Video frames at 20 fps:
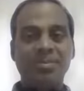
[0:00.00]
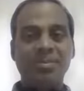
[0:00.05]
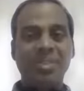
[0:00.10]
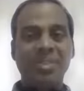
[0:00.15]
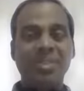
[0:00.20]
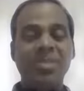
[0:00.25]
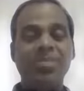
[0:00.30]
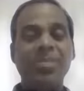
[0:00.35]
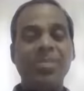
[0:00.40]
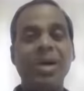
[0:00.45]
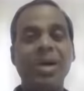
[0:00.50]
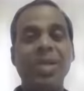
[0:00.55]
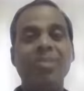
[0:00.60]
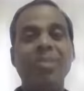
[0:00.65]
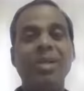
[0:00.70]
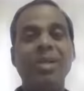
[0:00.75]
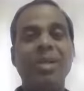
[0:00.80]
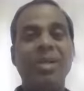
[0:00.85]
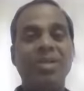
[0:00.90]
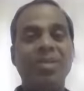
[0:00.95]
It's a
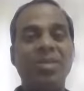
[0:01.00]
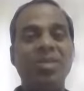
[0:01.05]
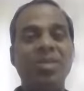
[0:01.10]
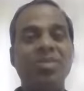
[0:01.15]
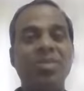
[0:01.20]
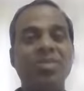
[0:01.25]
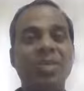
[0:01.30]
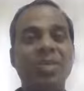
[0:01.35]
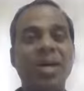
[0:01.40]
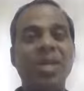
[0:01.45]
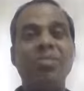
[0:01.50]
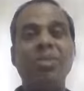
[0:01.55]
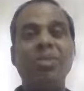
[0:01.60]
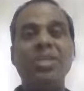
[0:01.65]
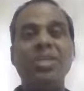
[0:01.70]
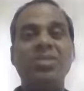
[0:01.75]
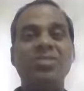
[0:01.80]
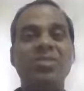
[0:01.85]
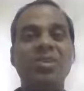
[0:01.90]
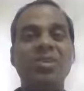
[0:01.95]
parameter, one of the
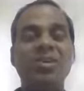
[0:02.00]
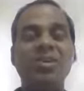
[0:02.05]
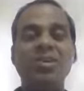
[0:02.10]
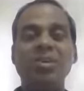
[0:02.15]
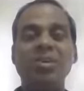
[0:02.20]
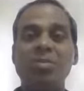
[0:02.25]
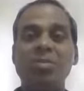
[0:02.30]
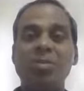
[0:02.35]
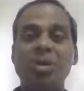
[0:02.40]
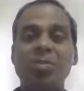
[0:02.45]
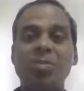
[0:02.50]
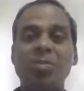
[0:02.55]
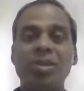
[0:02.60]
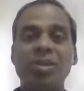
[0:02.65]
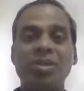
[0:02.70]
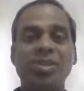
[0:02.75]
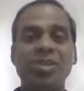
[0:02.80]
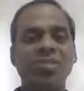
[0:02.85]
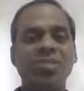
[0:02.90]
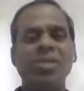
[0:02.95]
parameters of the
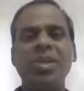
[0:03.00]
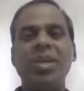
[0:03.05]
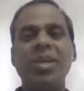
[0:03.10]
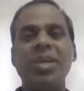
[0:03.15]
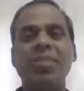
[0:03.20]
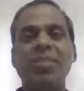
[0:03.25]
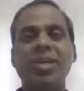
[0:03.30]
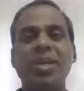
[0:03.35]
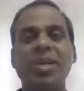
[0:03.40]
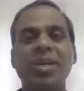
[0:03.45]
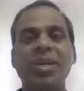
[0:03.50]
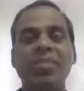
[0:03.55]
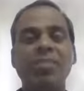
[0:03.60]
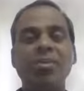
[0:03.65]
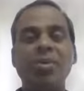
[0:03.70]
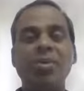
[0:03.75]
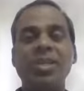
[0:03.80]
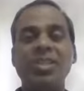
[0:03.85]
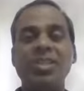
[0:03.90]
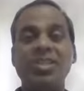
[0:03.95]
population. Similarly, median,
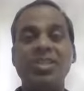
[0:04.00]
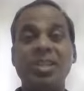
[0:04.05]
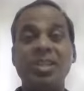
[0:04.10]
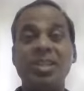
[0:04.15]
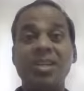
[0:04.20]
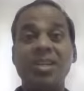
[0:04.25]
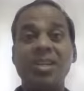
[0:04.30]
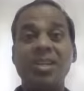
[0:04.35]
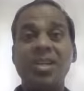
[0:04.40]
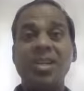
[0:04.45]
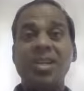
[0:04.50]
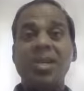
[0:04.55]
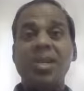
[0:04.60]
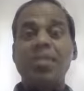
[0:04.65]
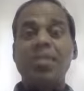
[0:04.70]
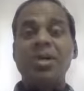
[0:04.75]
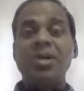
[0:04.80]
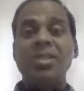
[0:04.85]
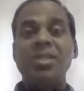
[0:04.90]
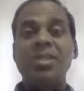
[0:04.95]
mode, etc.
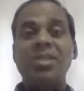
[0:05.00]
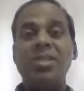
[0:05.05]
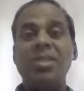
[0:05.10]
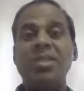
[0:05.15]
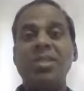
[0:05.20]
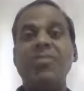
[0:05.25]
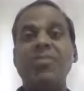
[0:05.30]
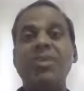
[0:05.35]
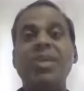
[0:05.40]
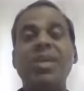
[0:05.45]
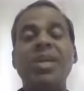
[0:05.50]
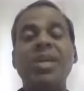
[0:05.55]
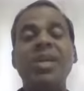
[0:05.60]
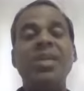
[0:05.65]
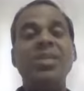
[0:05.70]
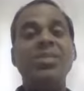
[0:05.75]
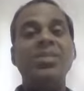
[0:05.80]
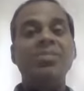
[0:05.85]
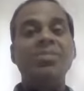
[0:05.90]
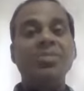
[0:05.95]
But if we take
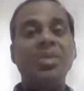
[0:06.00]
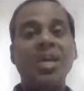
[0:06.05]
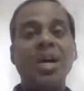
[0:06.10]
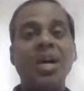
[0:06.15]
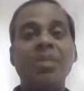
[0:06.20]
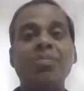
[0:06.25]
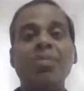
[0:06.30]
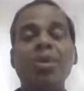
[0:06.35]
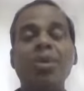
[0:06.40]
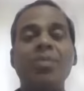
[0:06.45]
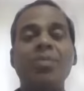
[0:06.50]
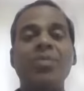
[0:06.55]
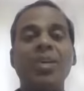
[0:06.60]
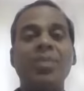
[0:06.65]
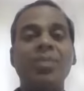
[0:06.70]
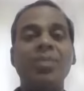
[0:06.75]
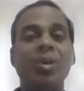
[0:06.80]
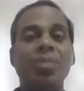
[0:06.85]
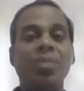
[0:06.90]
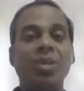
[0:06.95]
a sample of
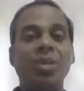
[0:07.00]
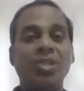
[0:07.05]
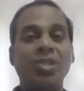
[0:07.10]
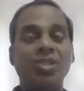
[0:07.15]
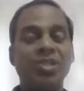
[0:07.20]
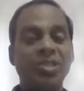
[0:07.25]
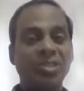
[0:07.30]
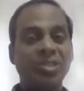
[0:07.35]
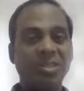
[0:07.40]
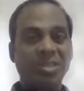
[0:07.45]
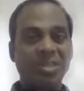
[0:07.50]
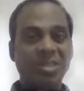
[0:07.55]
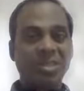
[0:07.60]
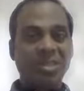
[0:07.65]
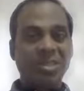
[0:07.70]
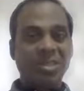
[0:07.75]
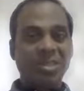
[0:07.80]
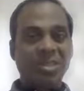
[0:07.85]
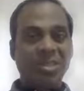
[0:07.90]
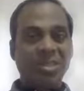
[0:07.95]
that population
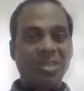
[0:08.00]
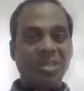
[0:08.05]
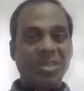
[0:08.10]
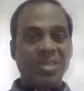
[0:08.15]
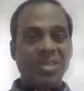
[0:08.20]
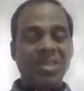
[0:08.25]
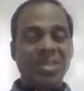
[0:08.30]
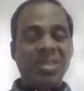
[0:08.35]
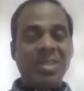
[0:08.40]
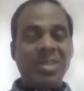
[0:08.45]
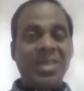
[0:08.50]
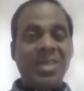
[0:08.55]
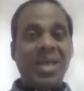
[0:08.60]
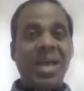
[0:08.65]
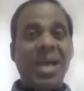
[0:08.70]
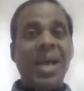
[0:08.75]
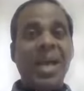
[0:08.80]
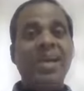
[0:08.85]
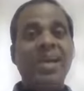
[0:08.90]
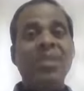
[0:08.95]

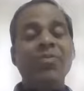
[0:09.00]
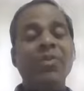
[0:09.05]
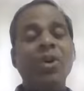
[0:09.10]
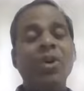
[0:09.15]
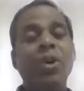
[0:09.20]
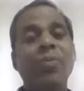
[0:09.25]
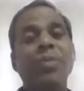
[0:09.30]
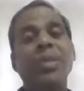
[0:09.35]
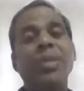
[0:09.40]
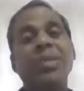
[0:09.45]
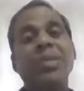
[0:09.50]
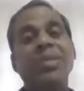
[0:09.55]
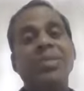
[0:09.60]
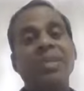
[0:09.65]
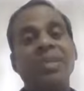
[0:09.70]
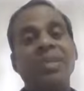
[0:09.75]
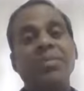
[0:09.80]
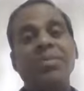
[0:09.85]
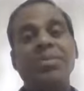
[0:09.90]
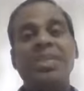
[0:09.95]
and we obtain the
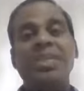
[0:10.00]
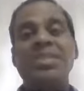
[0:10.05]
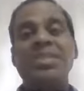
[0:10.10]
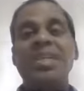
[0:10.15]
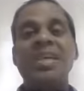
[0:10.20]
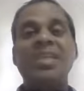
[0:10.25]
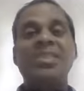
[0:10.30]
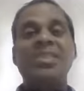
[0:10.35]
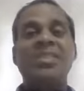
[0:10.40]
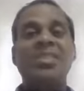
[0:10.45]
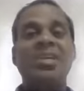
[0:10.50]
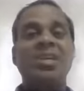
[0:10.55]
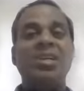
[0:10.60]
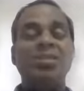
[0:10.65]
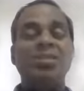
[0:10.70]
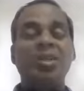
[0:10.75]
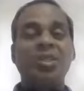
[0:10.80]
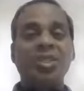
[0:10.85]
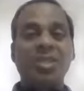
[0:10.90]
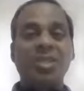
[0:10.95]
same statistical
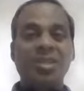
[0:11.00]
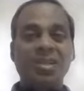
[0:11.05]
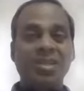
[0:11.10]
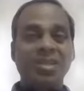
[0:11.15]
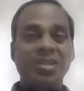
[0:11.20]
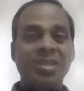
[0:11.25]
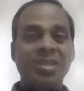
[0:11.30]
measure,